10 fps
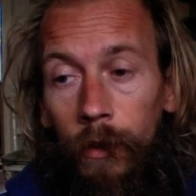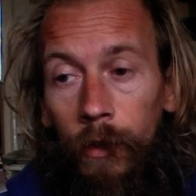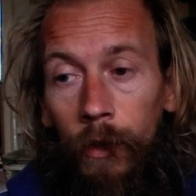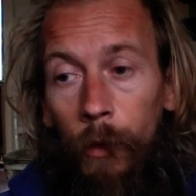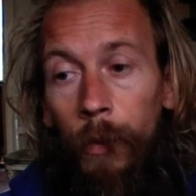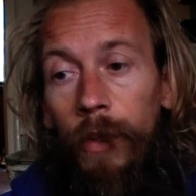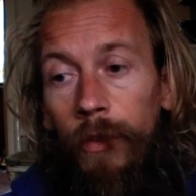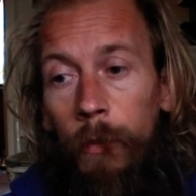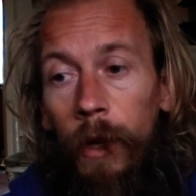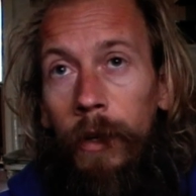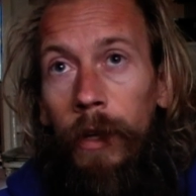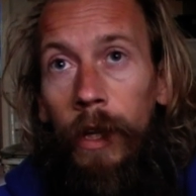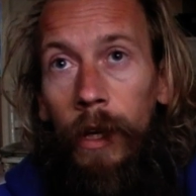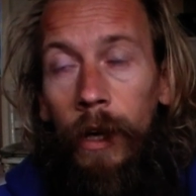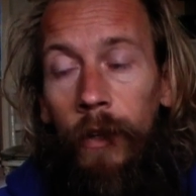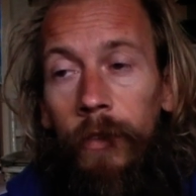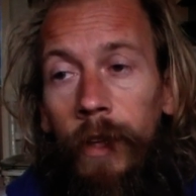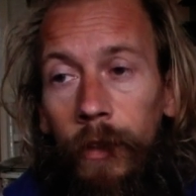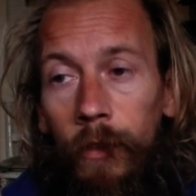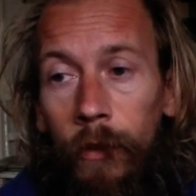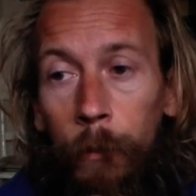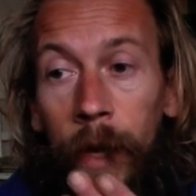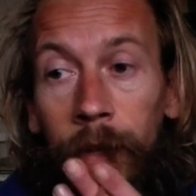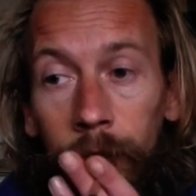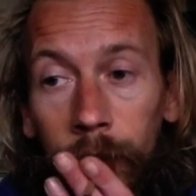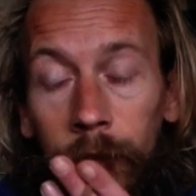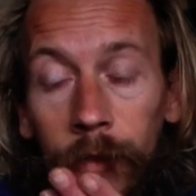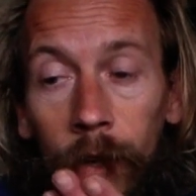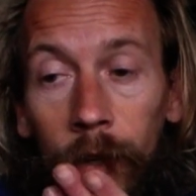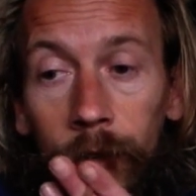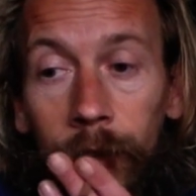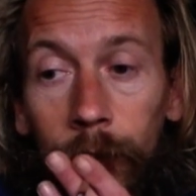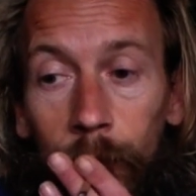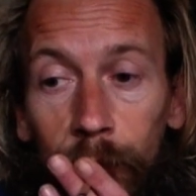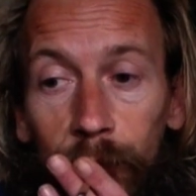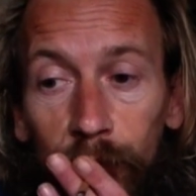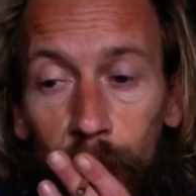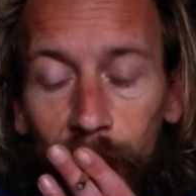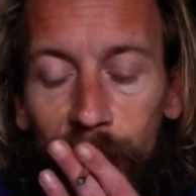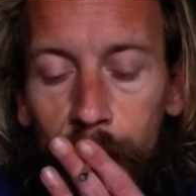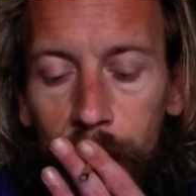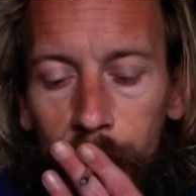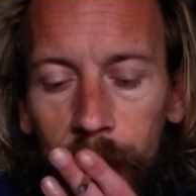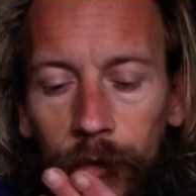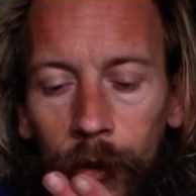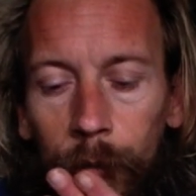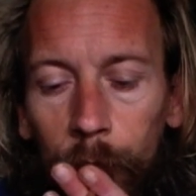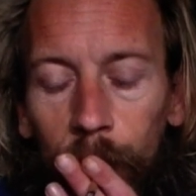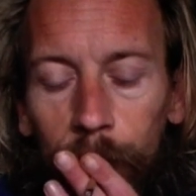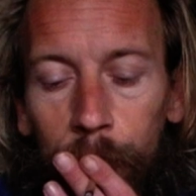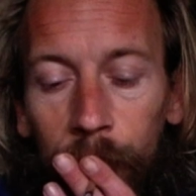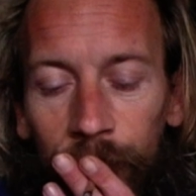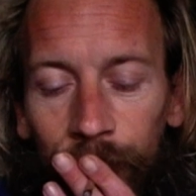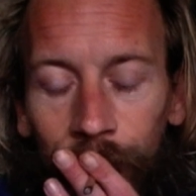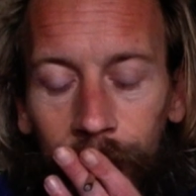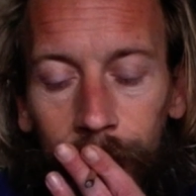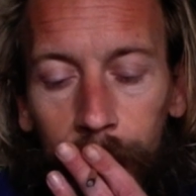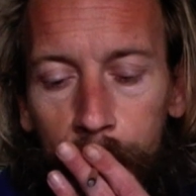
you know, with the smoking thing, I see it as a dependence. I still do it, so I'm not perfect.